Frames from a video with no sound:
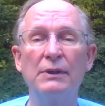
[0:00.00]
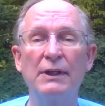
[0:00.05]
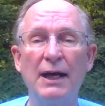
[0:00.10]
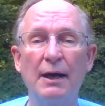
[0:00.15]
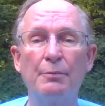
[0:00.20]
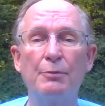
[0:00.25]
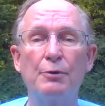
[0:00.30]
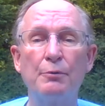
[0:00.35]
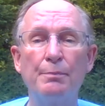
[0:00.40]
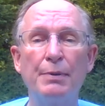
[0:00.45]

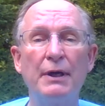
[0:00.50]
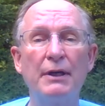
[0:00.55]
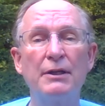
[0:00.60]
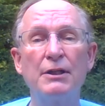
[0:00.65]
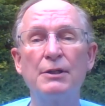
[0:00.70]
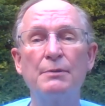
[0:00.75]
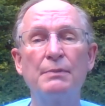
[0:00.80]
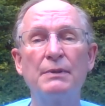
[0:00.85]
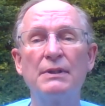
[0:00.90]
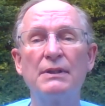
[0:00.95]
capital
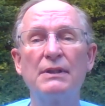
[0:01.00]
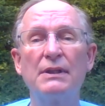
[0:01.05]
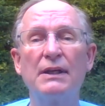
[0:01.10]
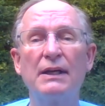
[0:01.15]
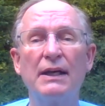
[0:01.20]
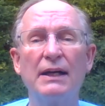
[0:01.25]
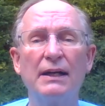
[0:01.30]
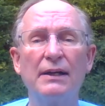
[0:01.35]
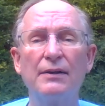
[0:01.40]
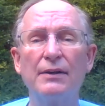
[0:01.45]
punishment,
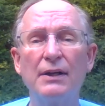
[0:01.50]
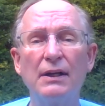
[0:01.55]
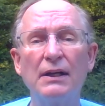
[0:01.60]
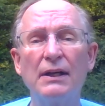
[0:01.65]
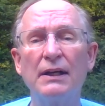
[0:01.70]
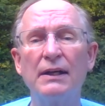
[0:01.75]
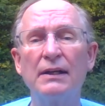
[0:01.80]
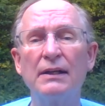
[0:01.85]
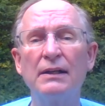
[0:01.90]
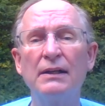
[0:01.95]
and the
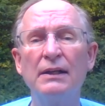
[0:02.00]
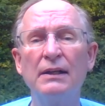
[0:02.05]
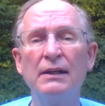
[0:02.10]
like.